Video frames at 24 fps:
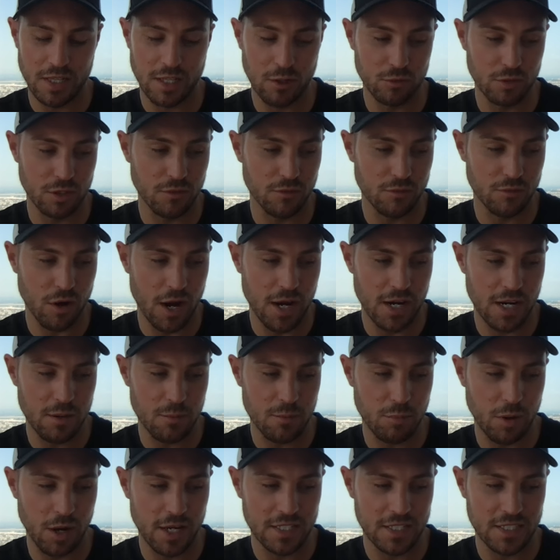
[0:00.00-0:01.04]
they'll divide
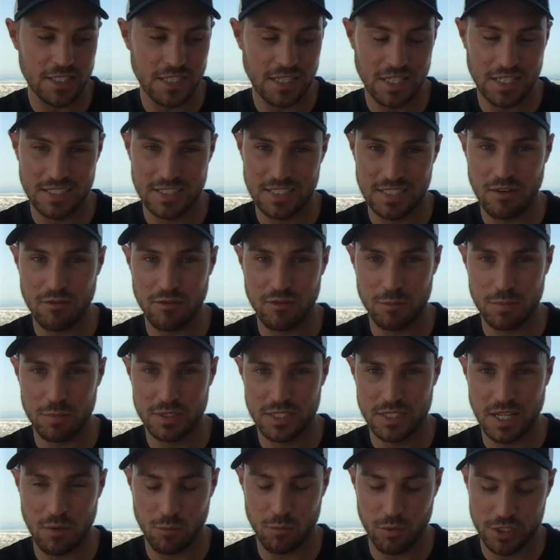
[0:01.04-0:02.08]
it by the
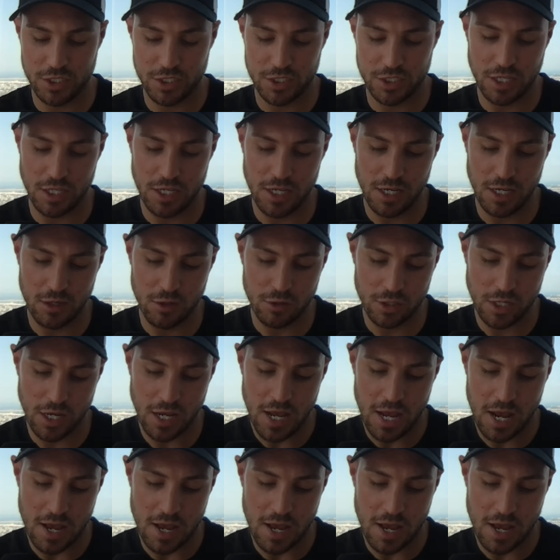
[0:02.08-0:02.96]
7%, which is the yield,